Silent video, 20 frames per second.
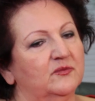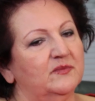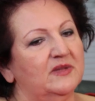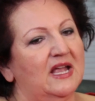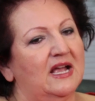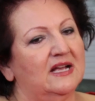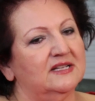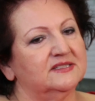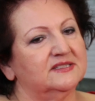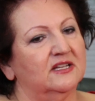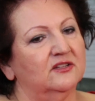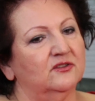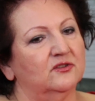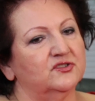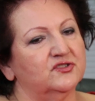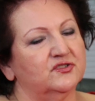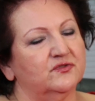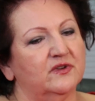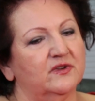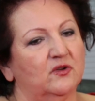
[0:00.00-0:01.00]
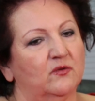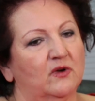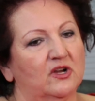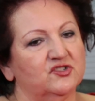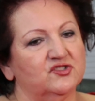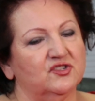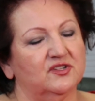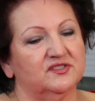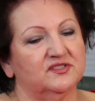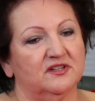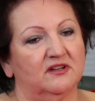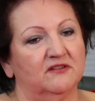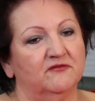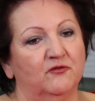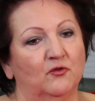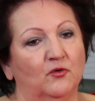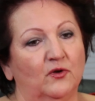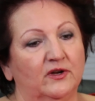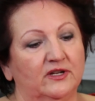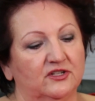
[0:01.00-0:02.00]
to be asking those three questions.
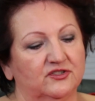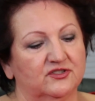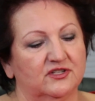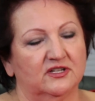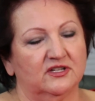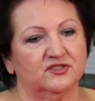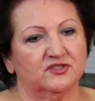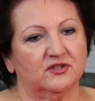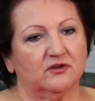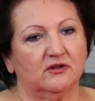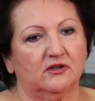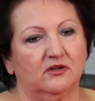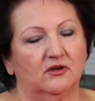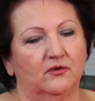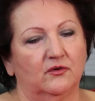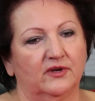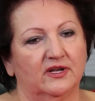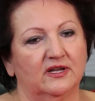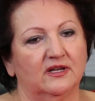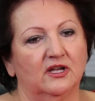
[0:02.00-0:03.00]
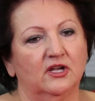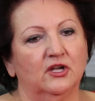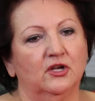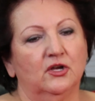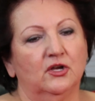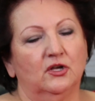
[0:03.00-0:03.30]
Avoid it enteric coating,